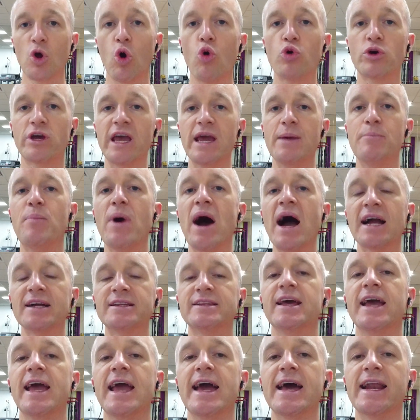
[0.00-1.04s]
Okay,
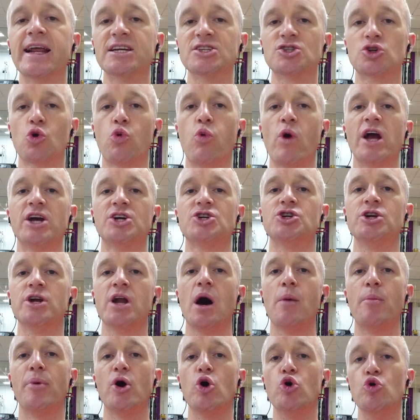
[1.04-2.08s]
back to Eric's question
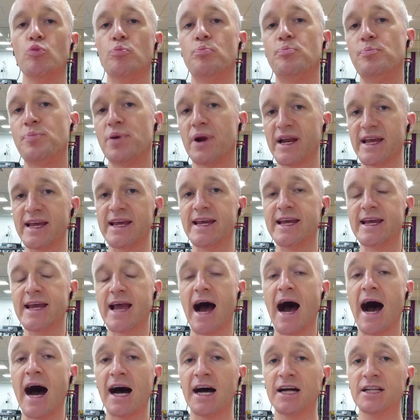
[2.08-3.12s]
about pre
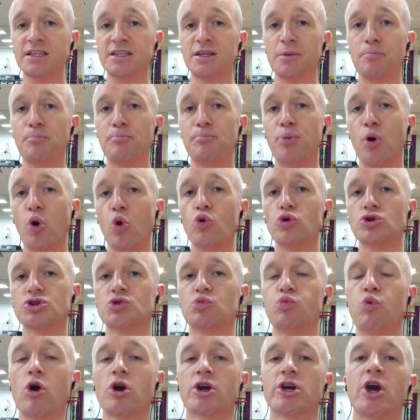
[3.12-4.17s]
and
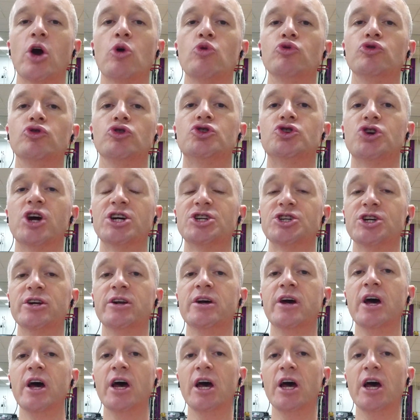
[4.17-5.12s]
post-workout nutrition.